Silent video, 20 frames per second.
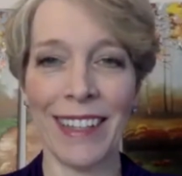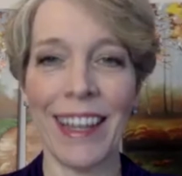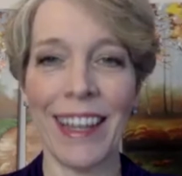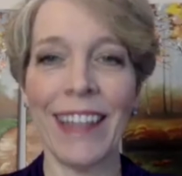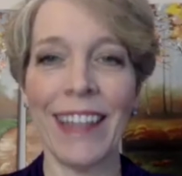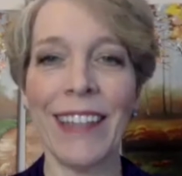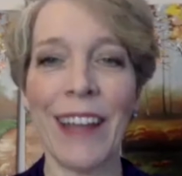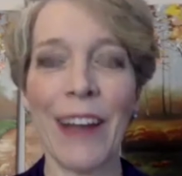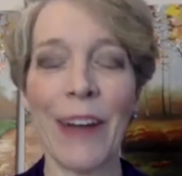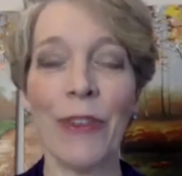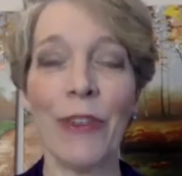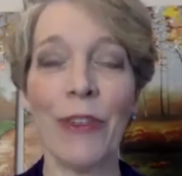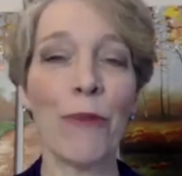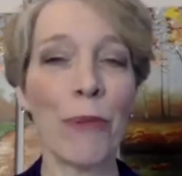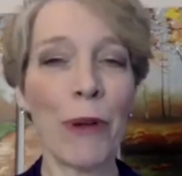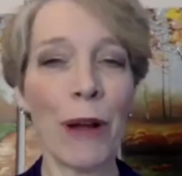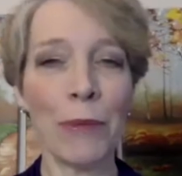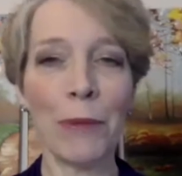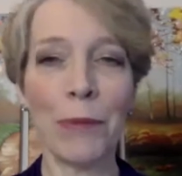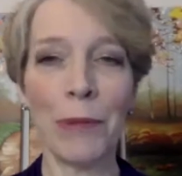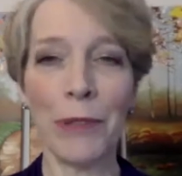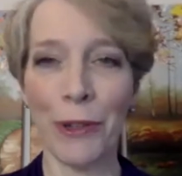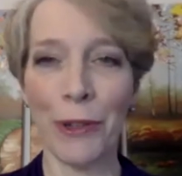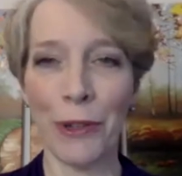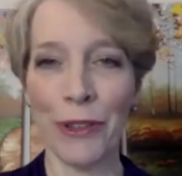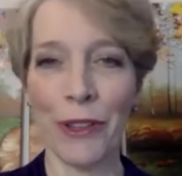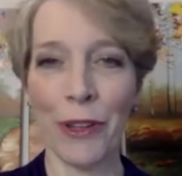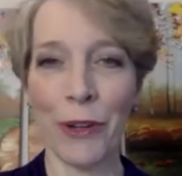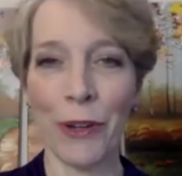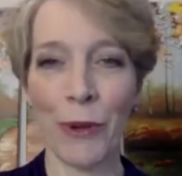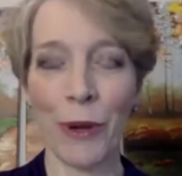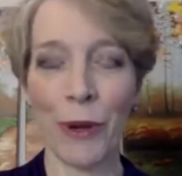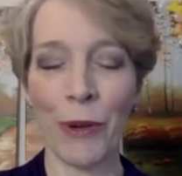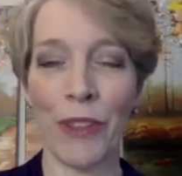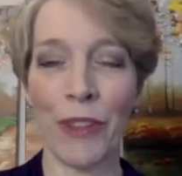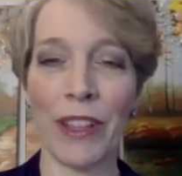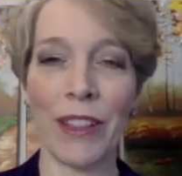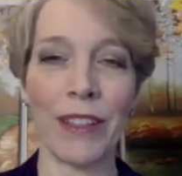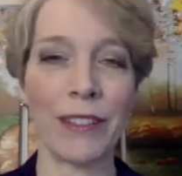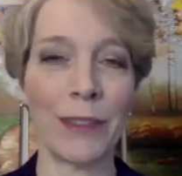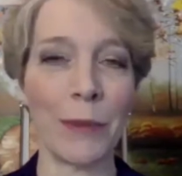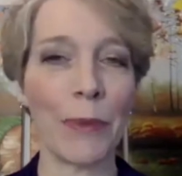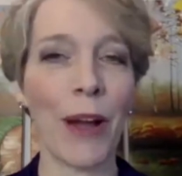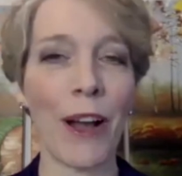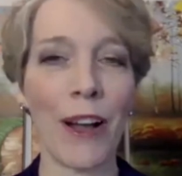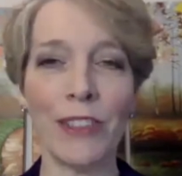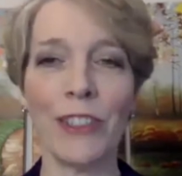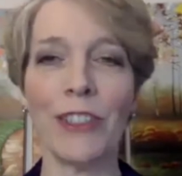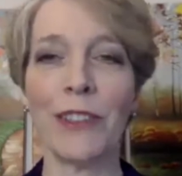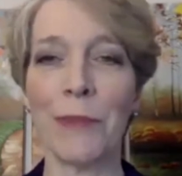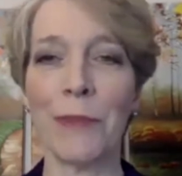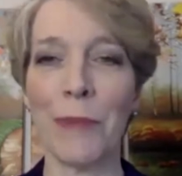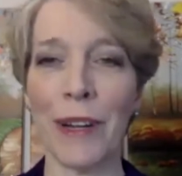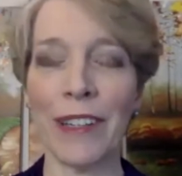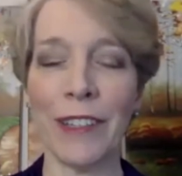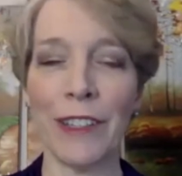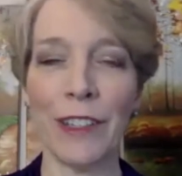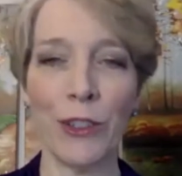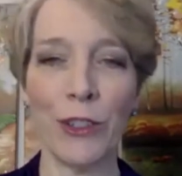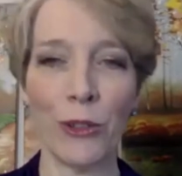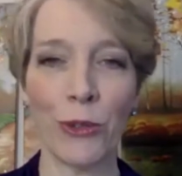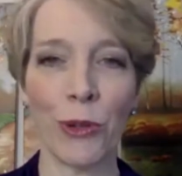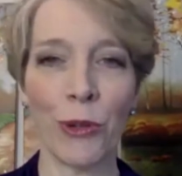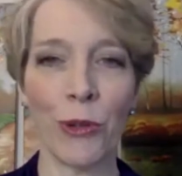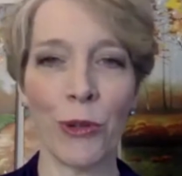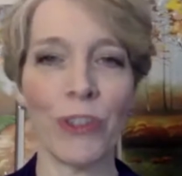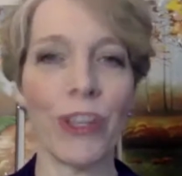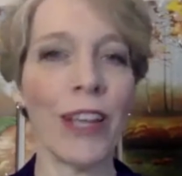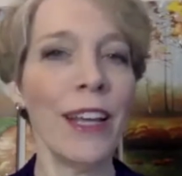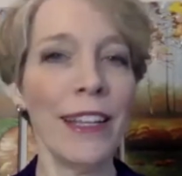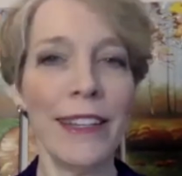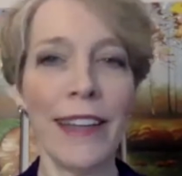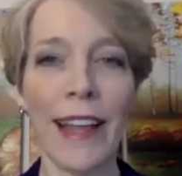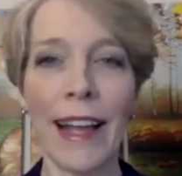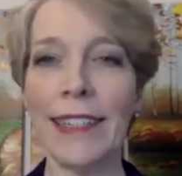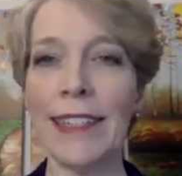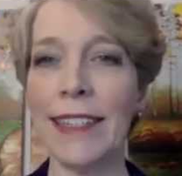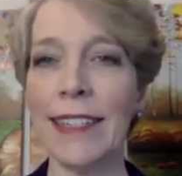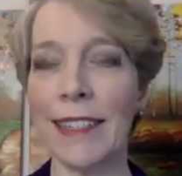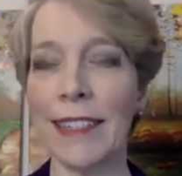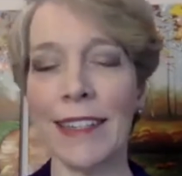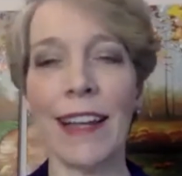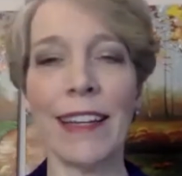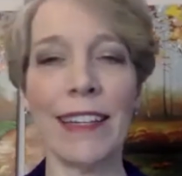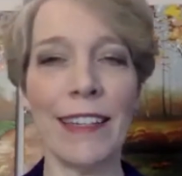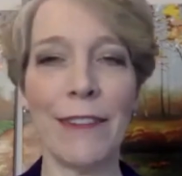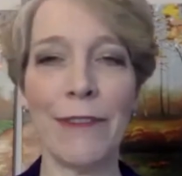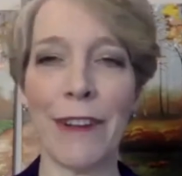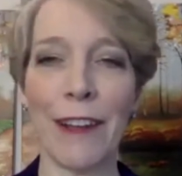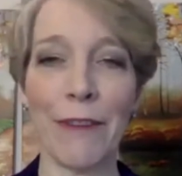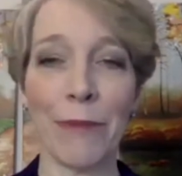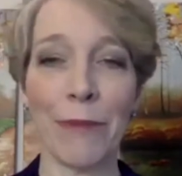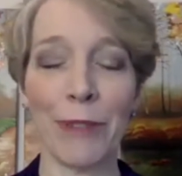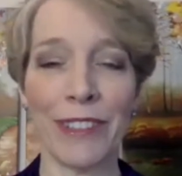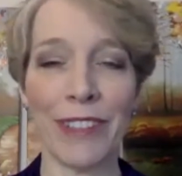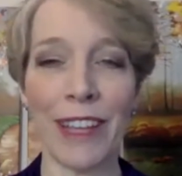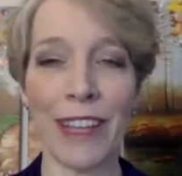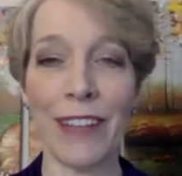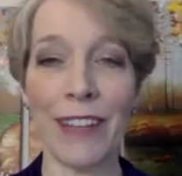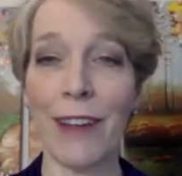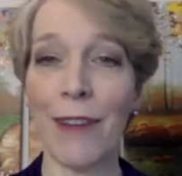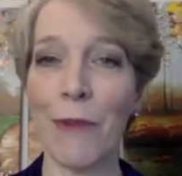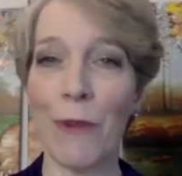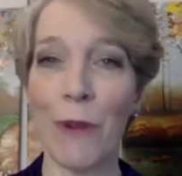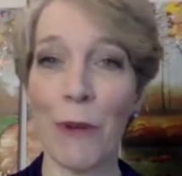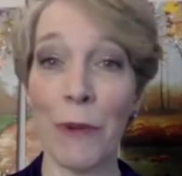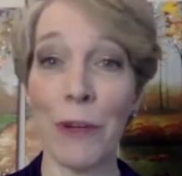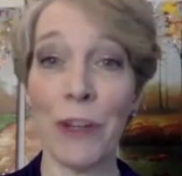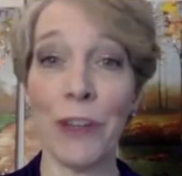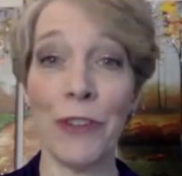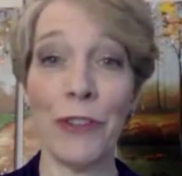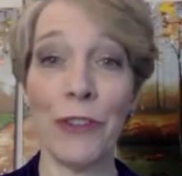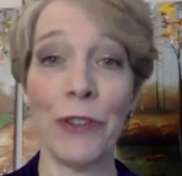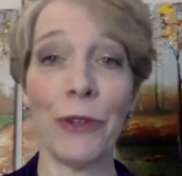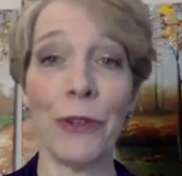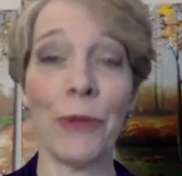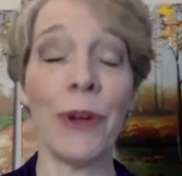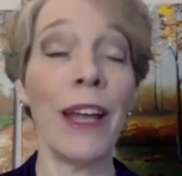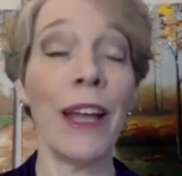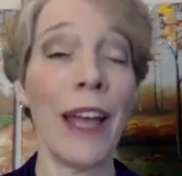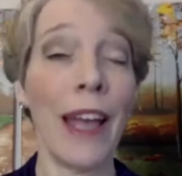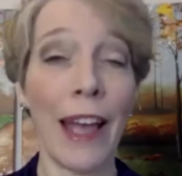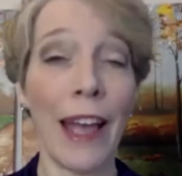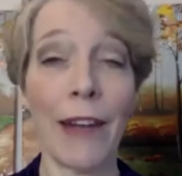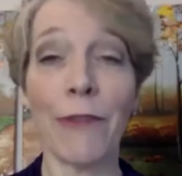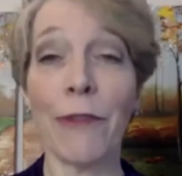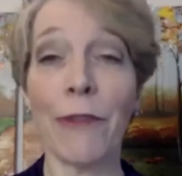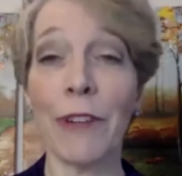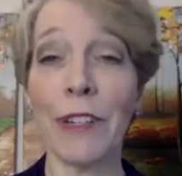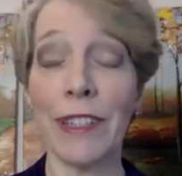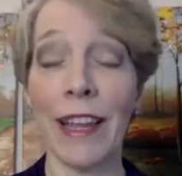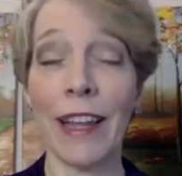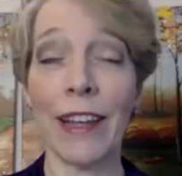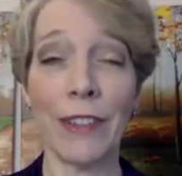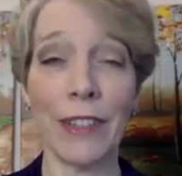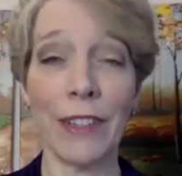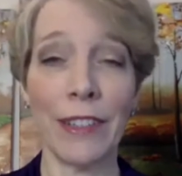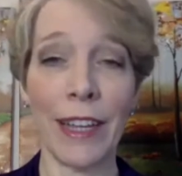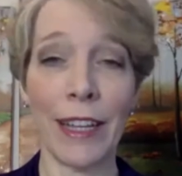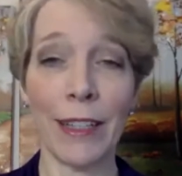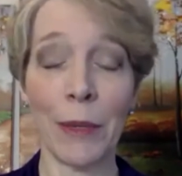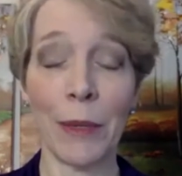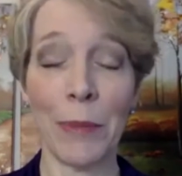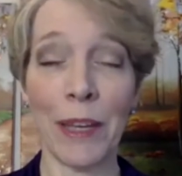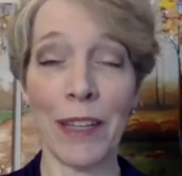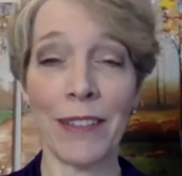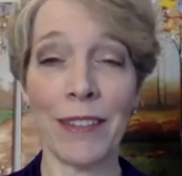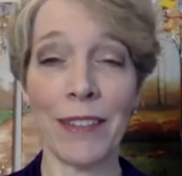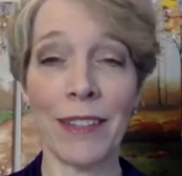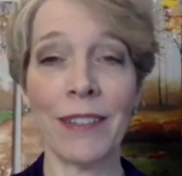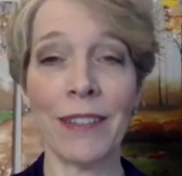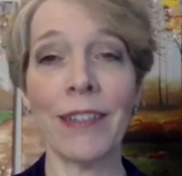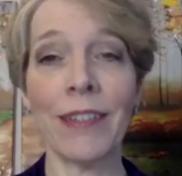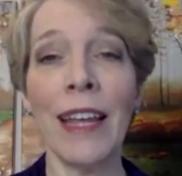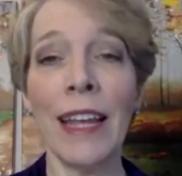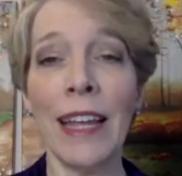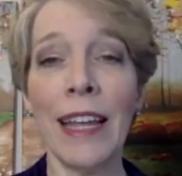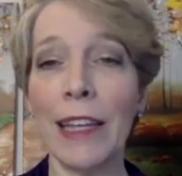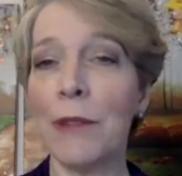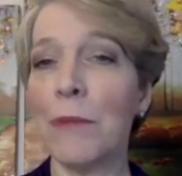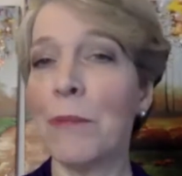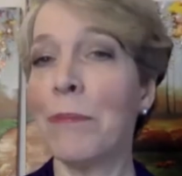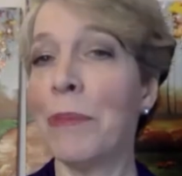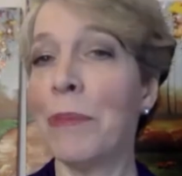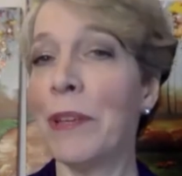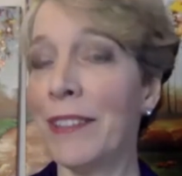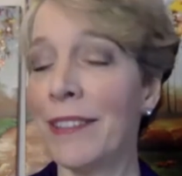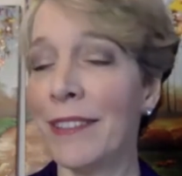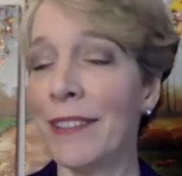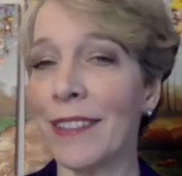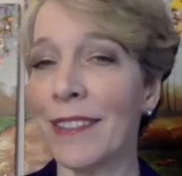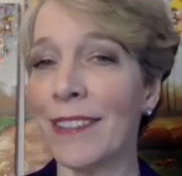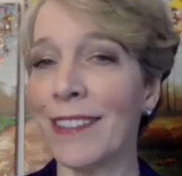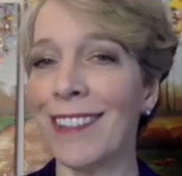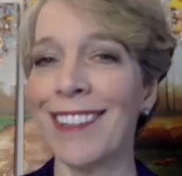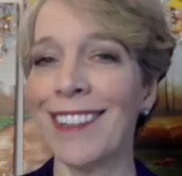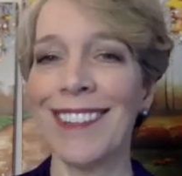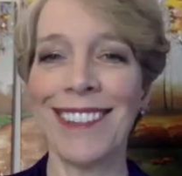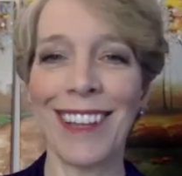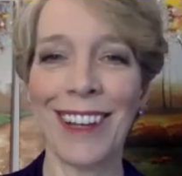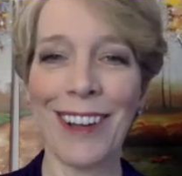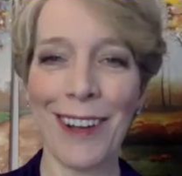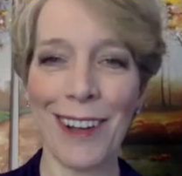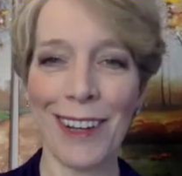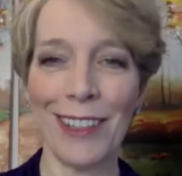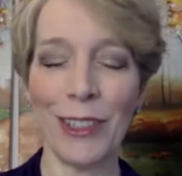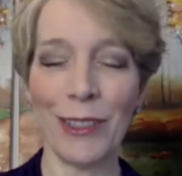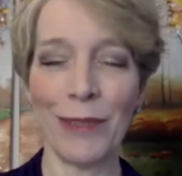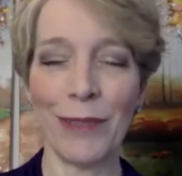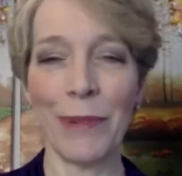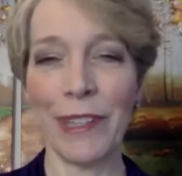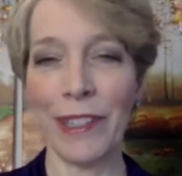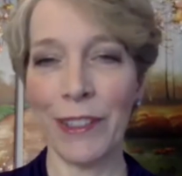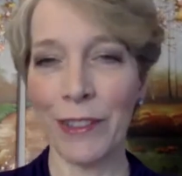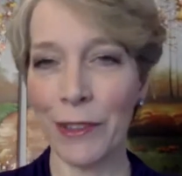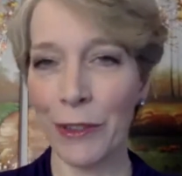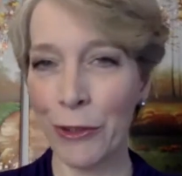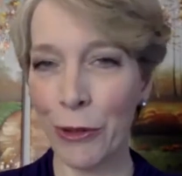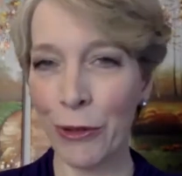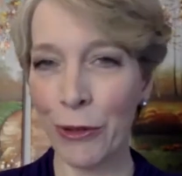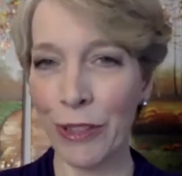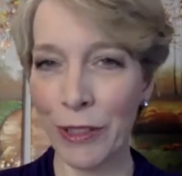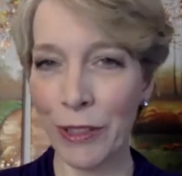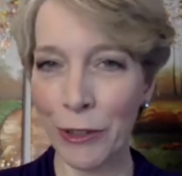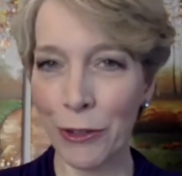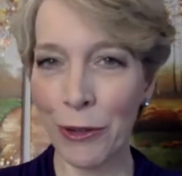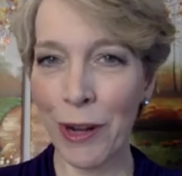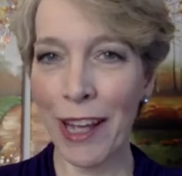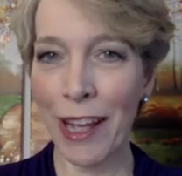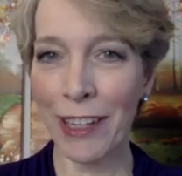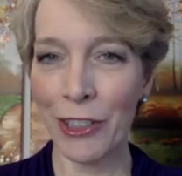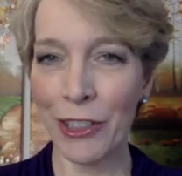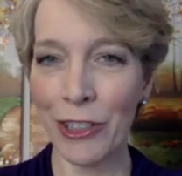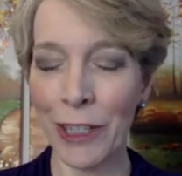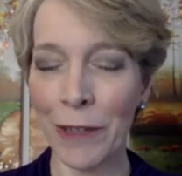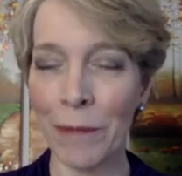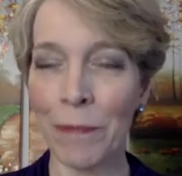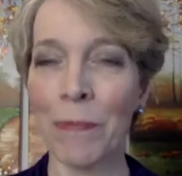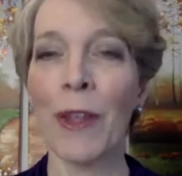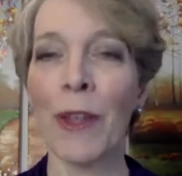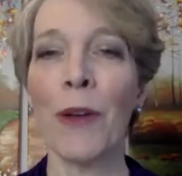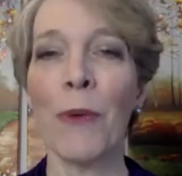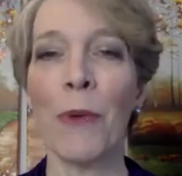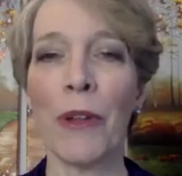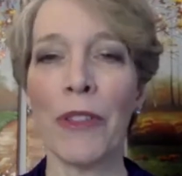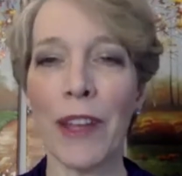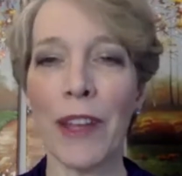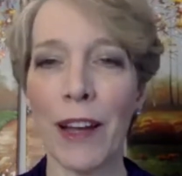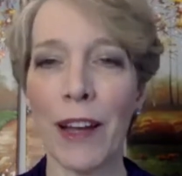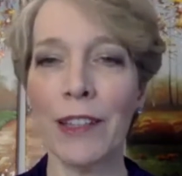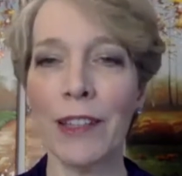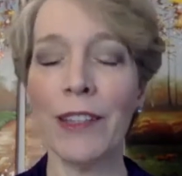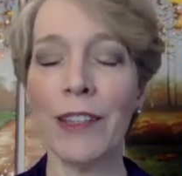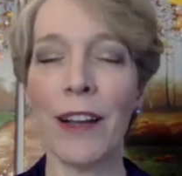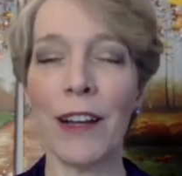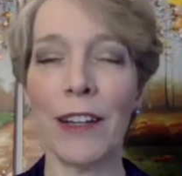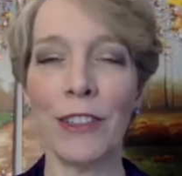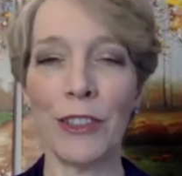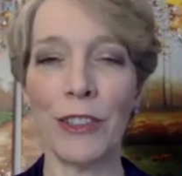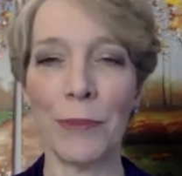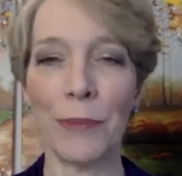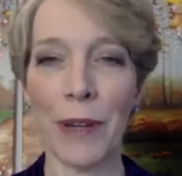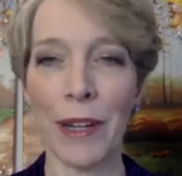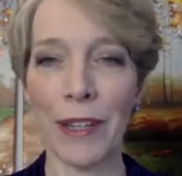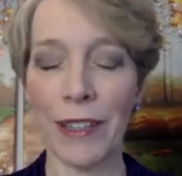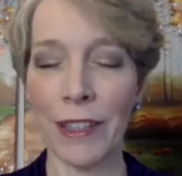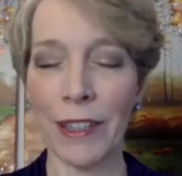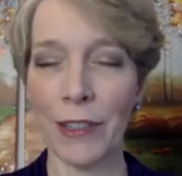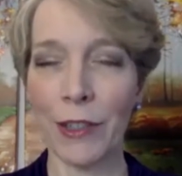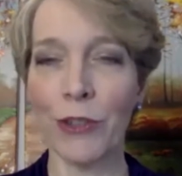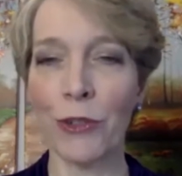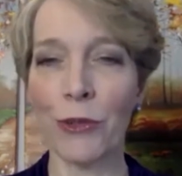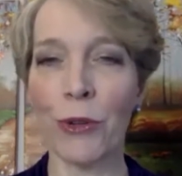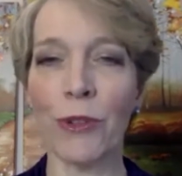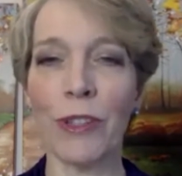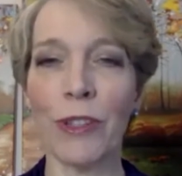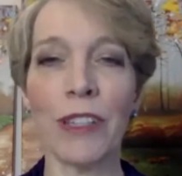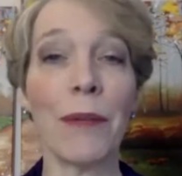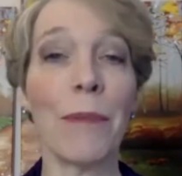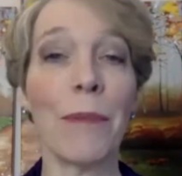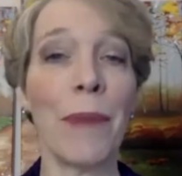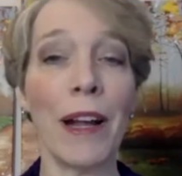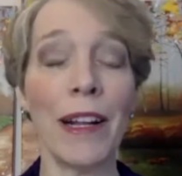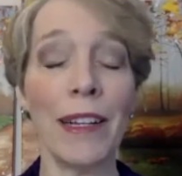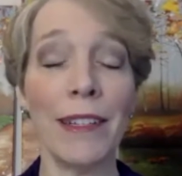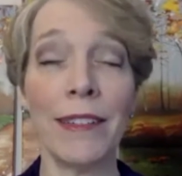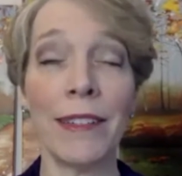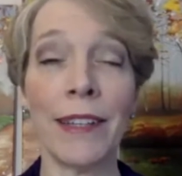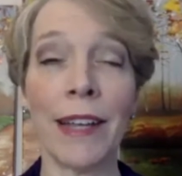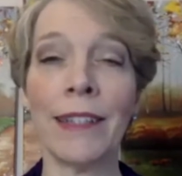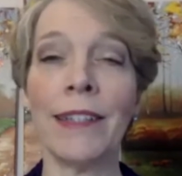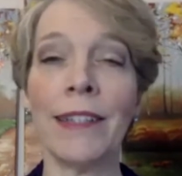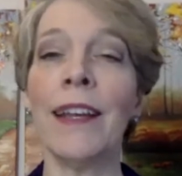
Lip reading: Now, you've probably heard the quote that the subconscious mind controls 90 to 95% of what we do every day on a daily basis. In business, the conscious mind is controlling the strategy, while the unconscious mind is controlling the mindset.